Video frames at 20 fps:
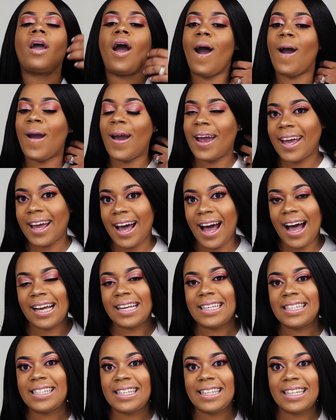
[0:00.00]
Alright
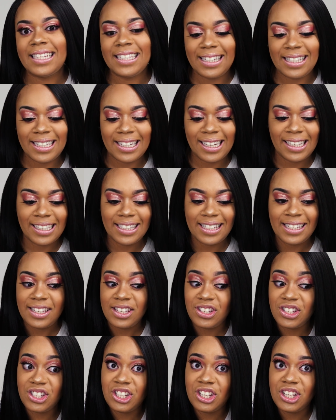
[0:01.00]
guys, this
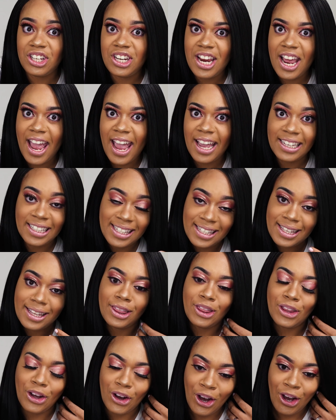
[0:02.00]
is today's
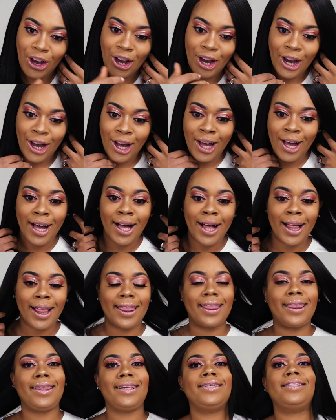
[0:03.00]
look.
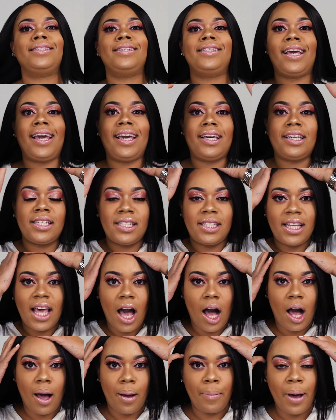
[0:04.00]
This is
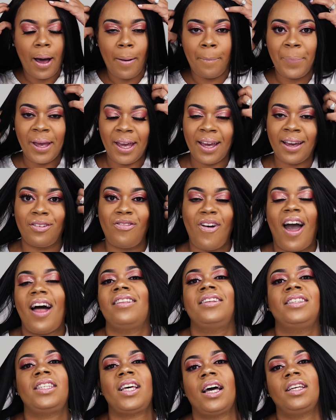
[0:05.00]
a pink
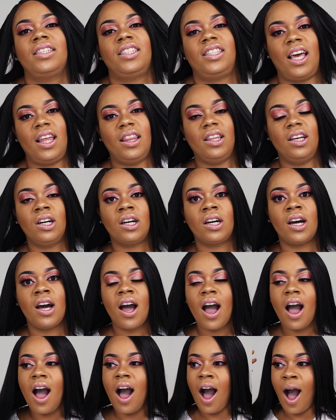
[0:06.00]
Valentine's Day look.
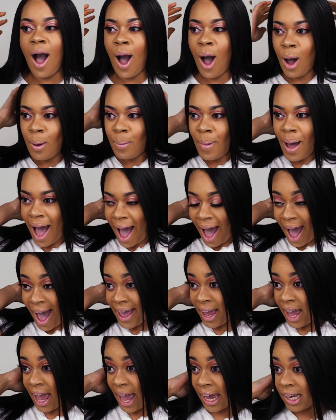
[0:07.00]

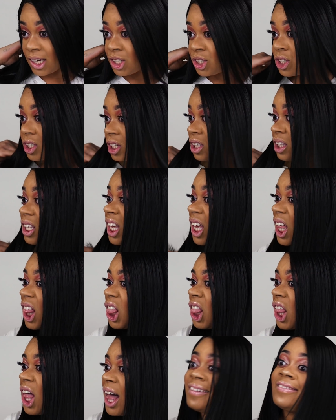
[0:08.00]
I actually
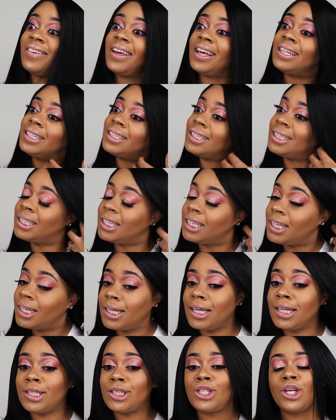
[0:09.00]
love it.
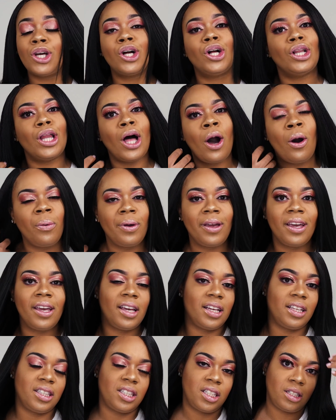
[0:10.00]
It's glowy,
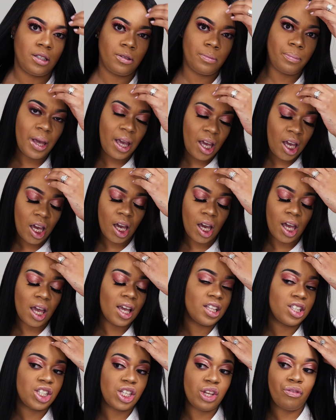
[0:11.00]
it's pink,
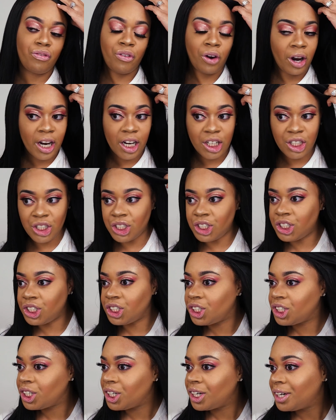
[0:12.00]
it's
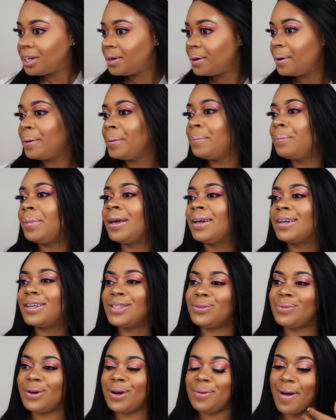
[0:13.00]
fresh. Pink
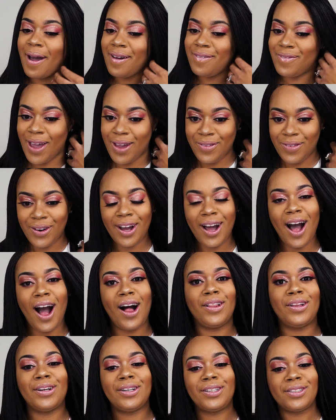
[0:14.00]
is one of my favorite
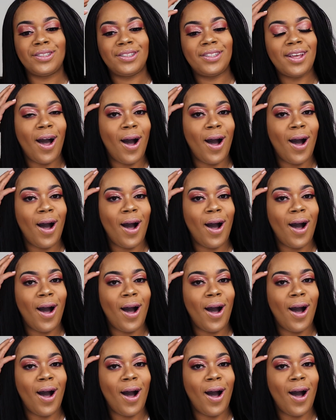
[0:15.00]
colors.